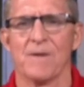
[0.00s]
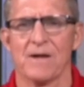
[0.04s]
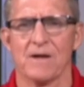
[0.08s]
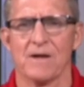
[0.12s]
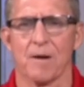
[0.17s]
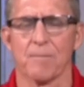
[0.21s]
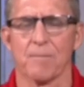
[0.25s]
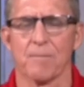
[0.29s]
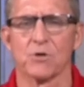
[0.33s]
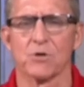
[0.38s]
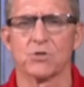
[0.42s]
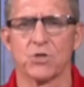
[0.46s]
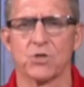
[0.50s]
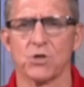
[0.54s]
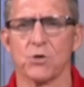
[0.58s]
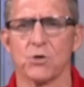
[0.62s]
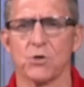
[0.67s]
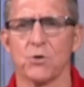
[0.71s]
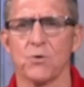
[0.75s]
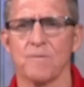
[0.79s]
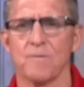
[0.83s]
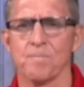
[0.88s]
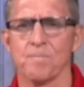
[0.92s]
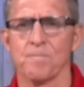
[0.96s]
Number
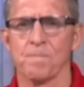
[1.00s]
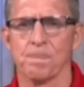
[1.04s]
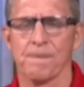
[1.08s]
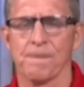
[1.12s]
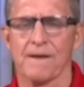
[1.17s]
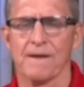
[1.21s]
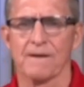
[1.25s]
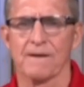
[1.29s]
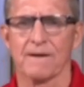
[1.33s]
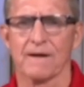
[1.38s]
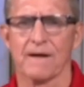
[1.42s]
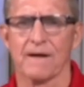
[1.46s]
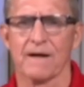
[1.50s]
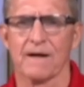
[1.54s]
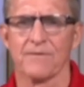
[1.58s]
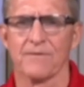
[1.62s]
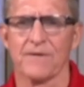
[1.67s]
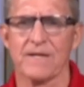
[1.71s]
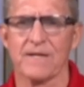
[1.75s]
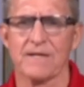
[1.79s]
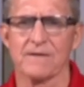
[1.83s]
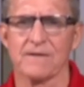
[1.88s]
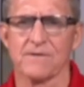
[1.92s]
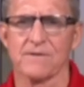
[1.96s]
two,
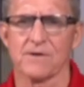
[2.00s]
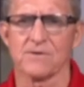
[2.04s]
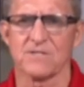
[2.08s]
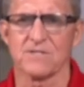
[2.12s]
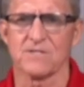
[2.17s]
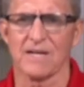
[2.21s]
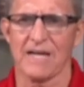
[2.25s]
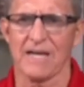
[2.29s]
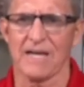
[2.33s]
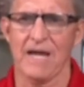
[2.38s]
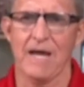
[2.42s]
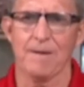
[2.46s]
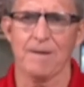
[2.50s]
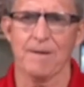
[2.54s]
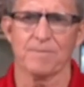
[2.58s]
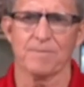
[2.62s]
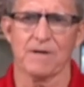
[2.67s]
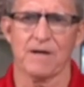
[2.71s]
there's a camp